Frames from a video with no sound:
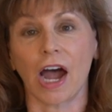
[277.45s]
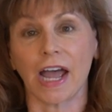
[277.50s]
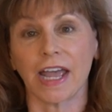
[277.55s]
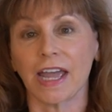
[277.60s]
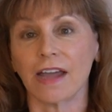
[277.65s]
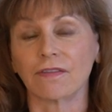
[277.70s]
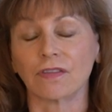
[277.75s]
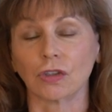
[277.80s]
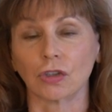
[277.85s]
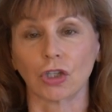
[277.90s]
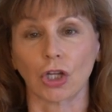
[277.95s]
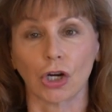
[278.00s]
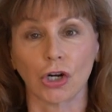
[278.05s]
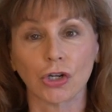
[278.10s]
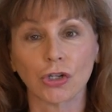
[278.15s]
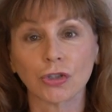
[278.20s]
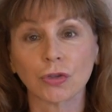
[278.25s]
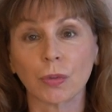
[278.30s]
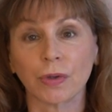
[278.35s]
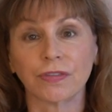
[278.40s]
I have
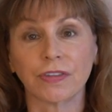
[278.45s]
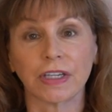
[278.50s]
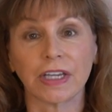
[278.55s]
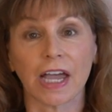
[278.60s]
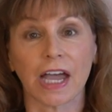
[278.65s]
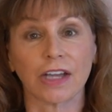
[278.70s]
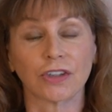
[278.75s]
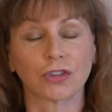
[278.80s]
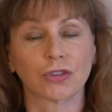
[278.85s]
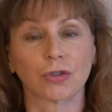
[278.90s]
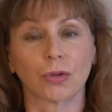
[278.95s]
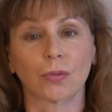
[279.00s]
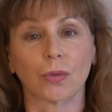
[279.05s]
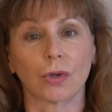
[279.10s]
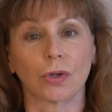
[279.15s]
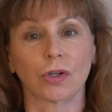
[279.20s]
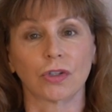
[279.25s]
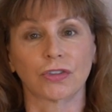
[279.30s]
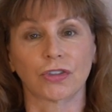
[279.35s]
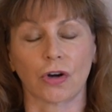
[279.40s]
learned what the astral
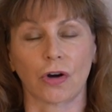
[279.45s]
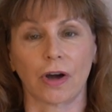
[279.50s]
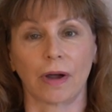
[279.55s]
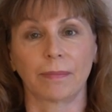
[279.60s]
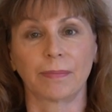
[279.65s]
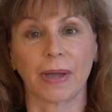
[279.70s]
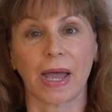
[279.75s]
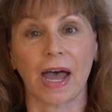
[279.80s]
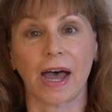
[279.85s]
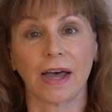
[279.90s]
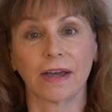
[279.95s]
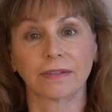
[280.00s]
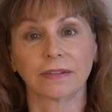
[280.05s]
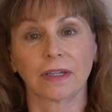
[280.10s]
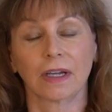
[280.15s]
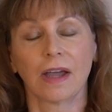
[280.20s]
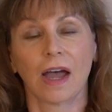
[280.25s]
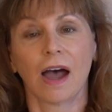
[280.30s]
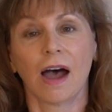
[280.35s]
worlds are about.